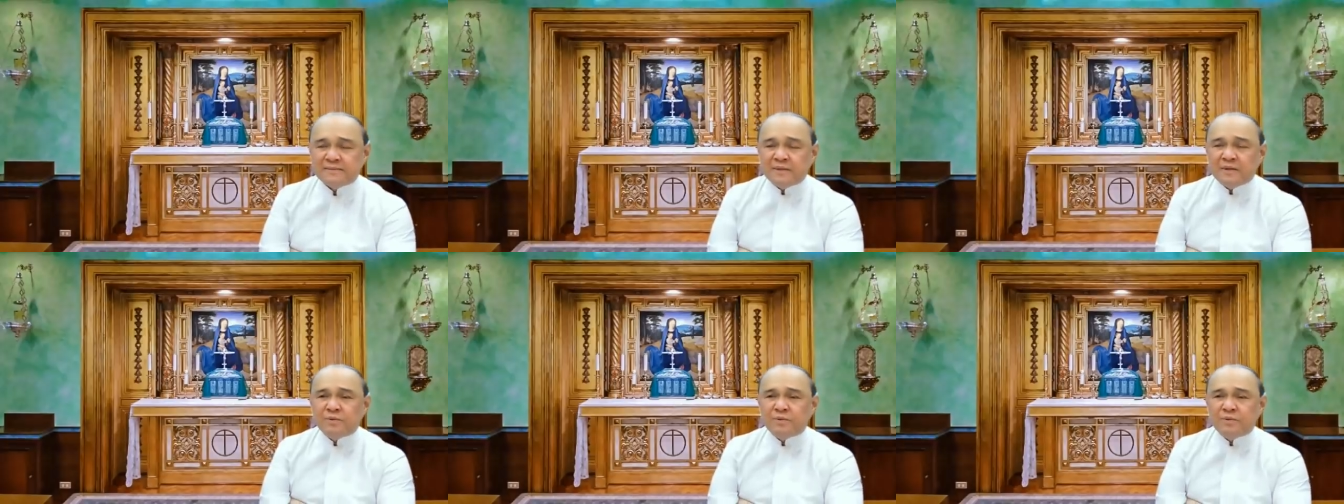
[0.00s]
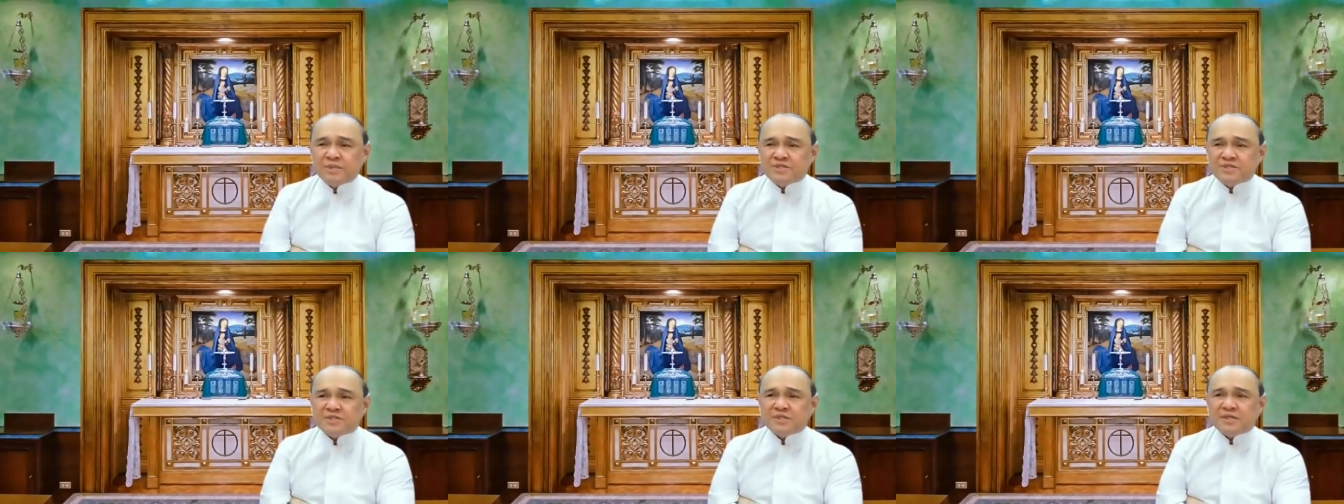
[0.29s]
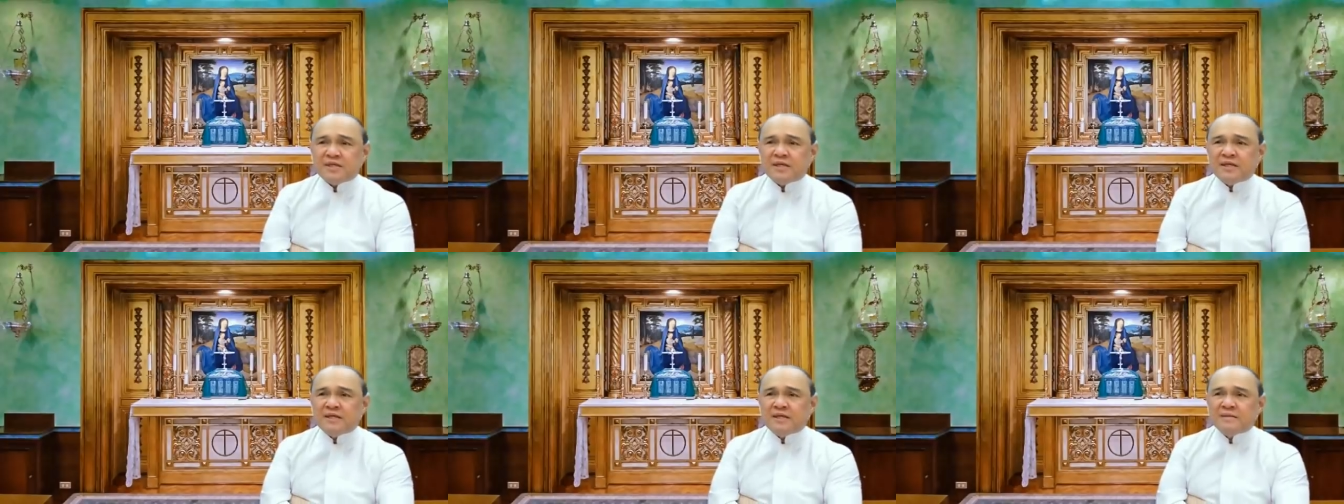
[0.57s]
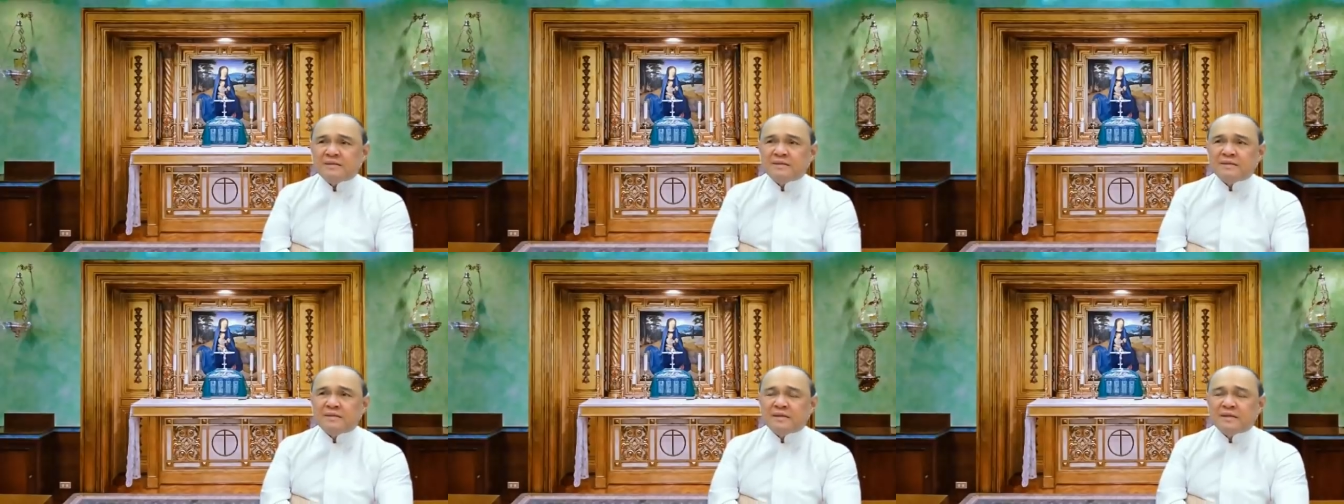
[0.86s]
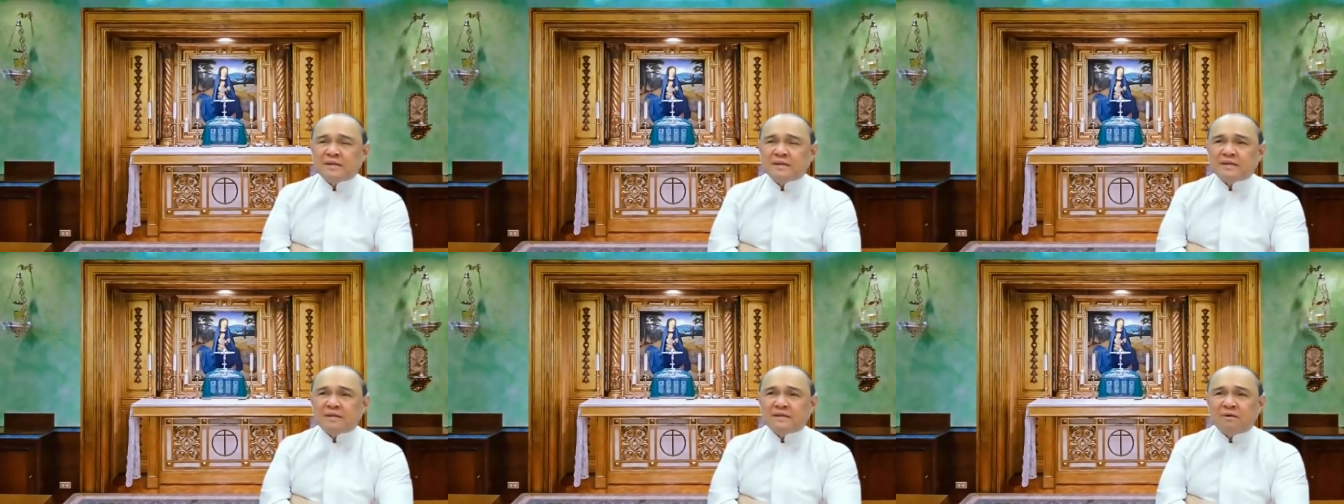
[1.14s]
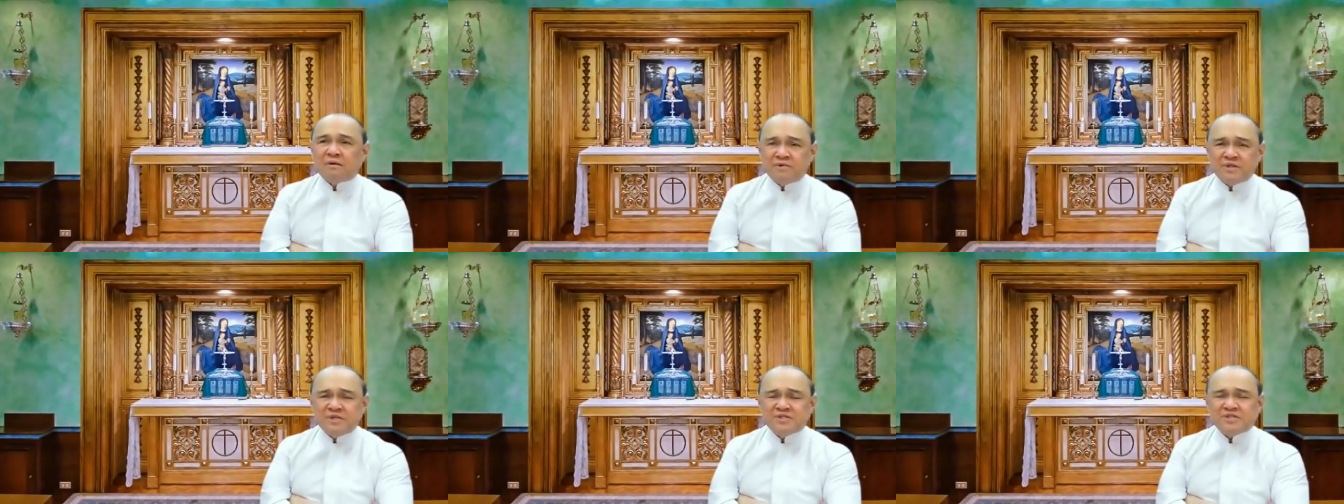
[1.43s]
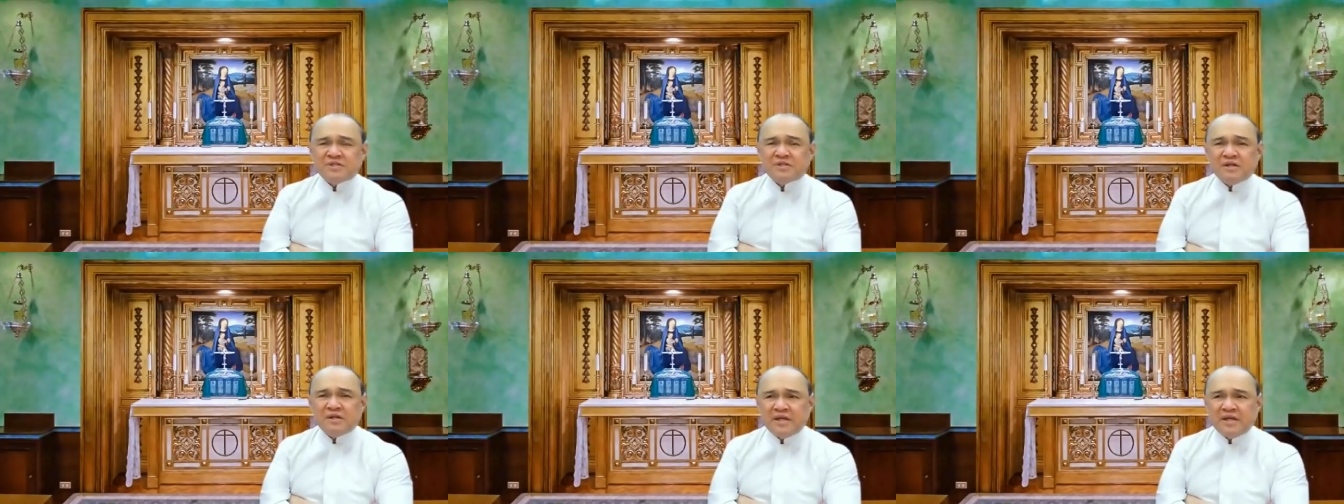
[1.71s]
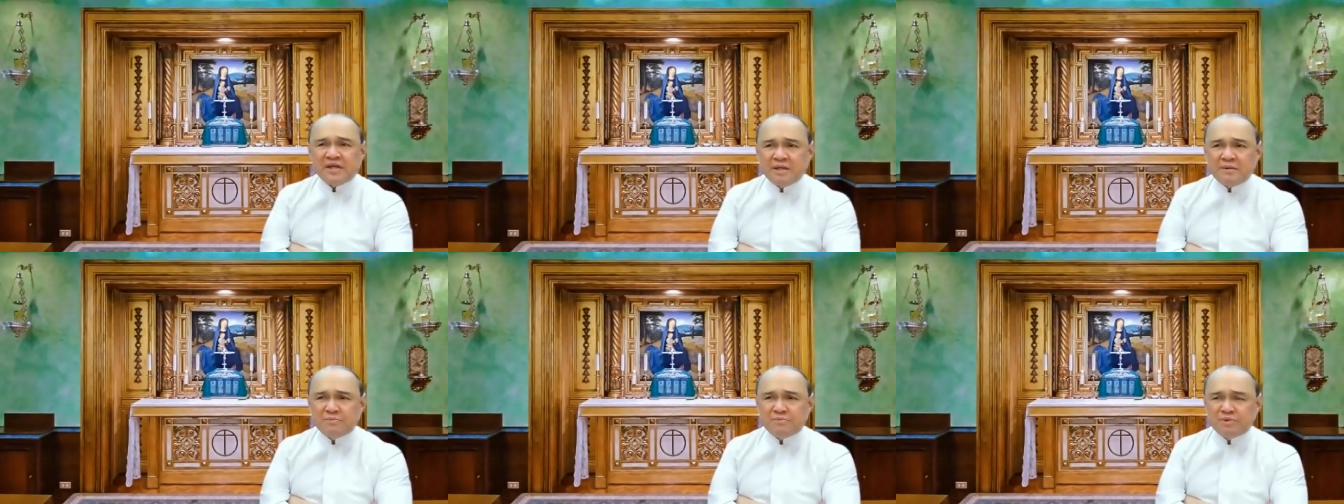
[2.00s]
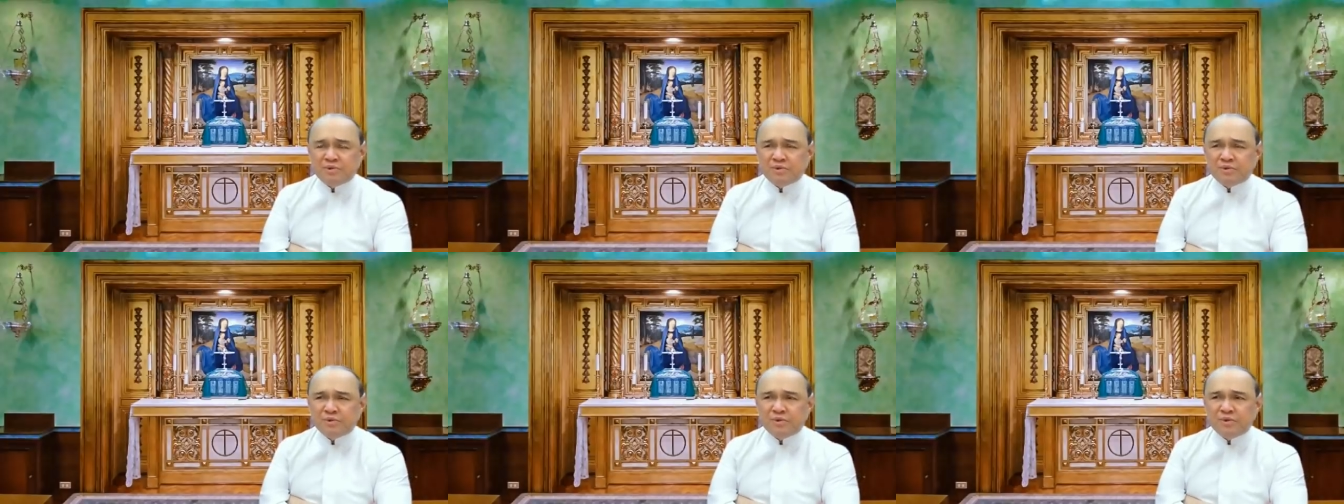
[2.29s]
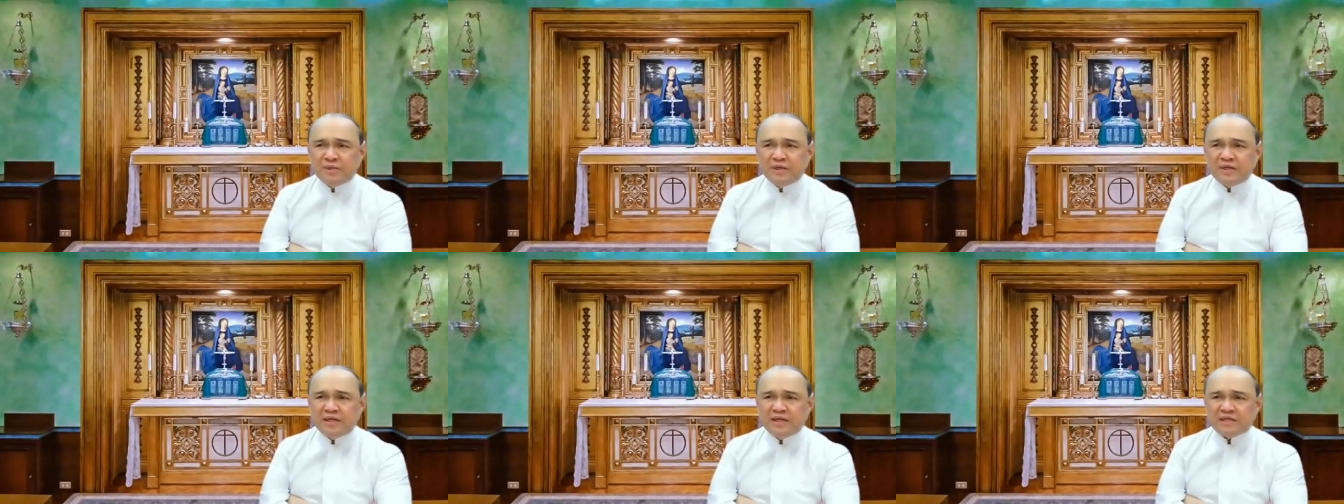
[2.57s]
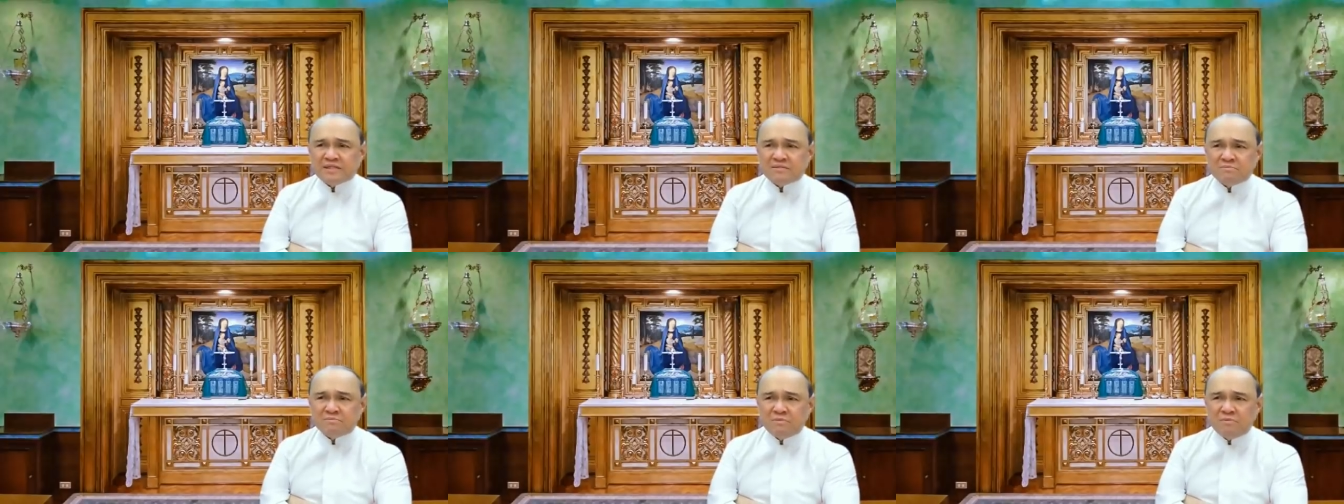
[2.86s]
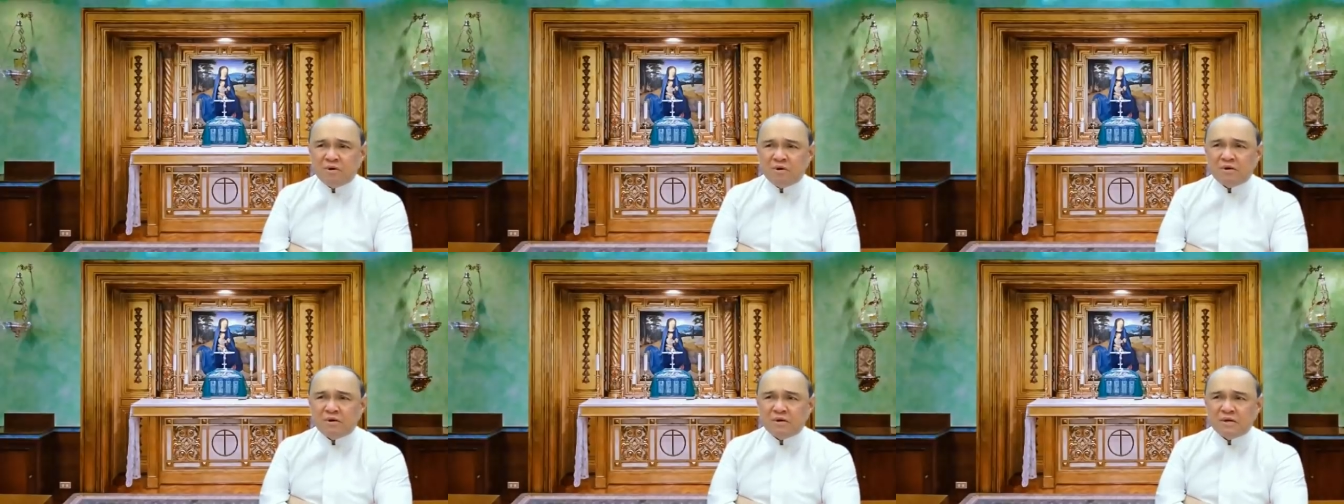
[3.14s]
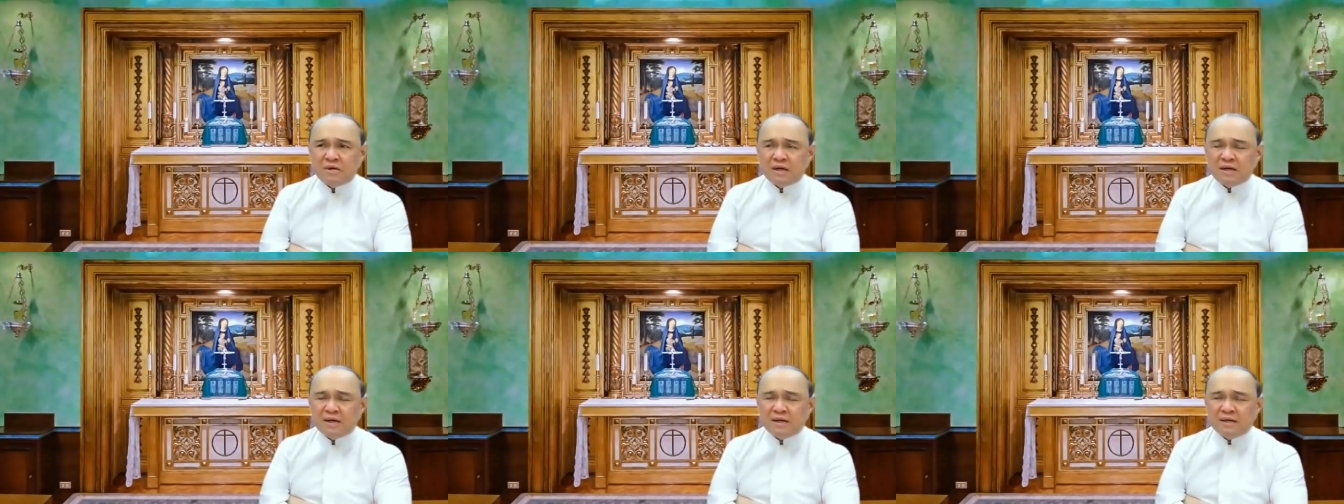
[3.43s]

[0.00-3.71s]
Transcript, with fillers: which in the original Hebrew is more